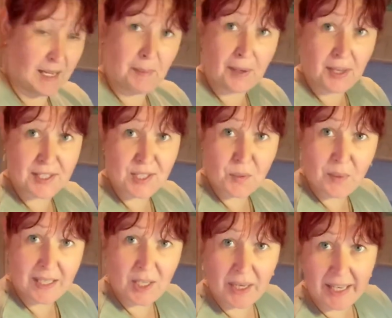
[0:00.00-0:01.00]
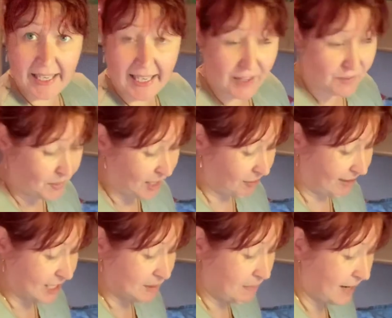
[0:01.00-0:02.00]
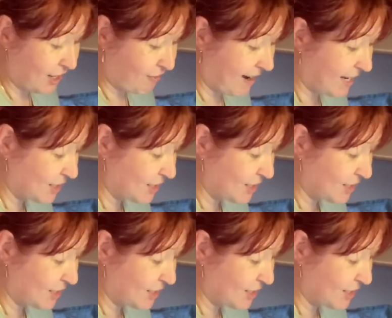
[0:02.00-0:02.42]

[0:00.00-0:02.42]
Because even when you reach my grand